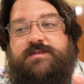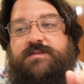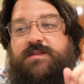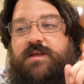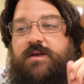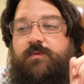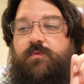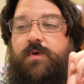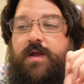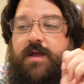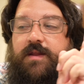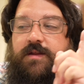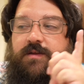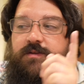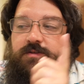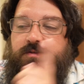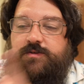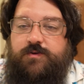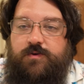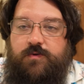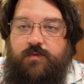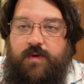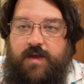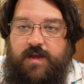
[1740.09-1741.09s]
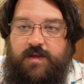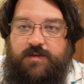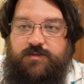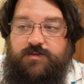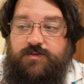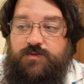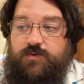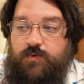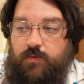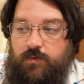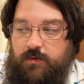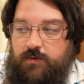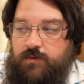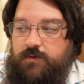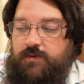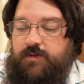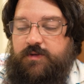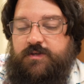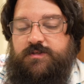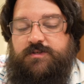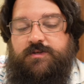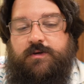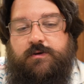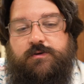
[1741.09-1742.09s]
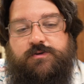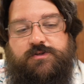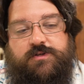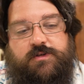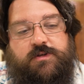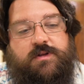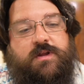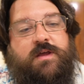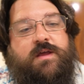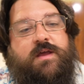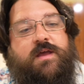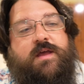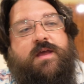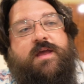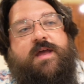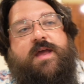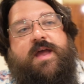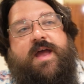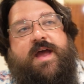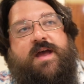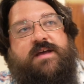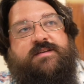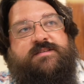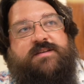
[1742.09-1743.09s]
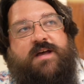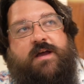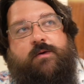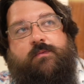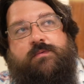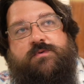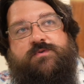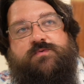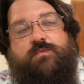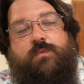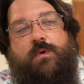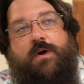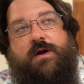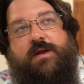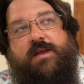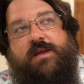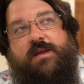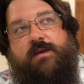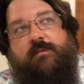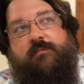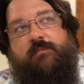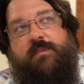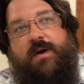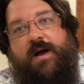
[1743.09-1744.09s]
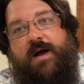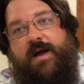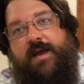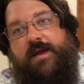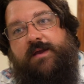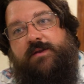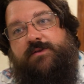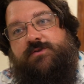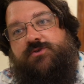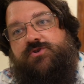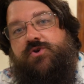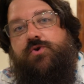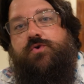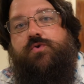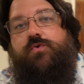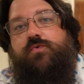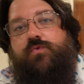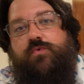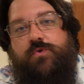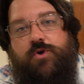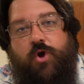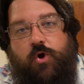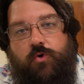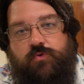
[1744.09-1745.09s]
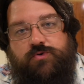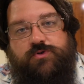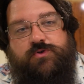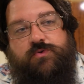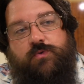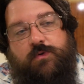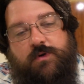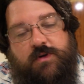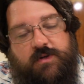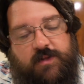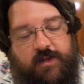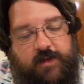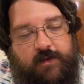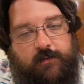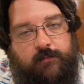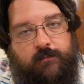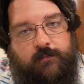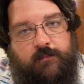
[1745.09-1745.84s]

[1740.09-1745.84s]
They heading to a snorkel excursion as I was walking by to go snorkeling.